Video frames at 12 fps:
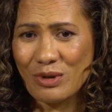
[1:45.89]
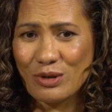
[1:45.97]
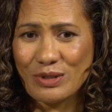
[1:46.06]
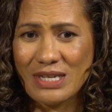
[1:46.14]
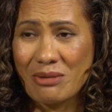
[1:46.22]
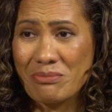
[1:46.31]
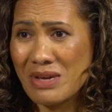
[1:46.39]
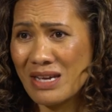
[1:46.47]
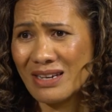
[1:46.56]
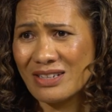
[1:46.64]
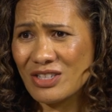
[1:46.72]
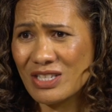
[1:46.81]
who's our
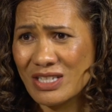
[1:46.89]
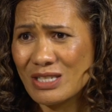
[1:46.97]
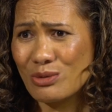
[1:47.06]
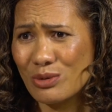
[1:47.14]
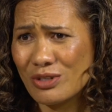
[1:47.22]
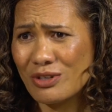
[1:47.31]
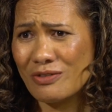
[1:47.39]
mayor, and she's also